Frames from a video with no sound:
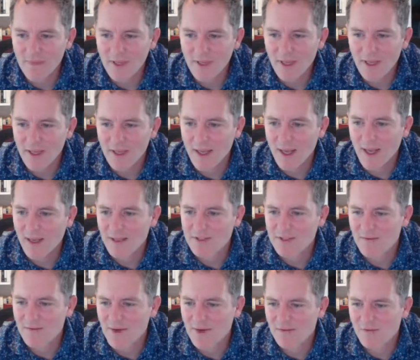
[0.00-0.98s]
Yeah,
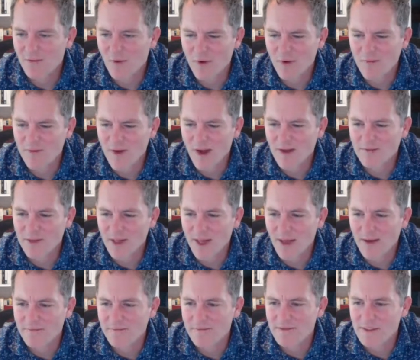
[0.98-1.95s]
so I've got 4 or 5
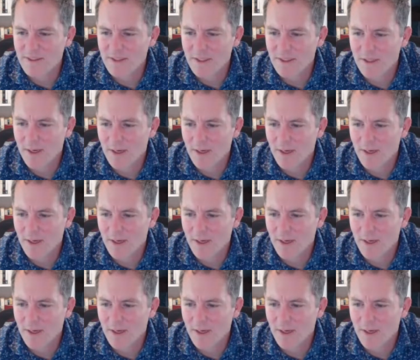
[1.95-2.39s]
left,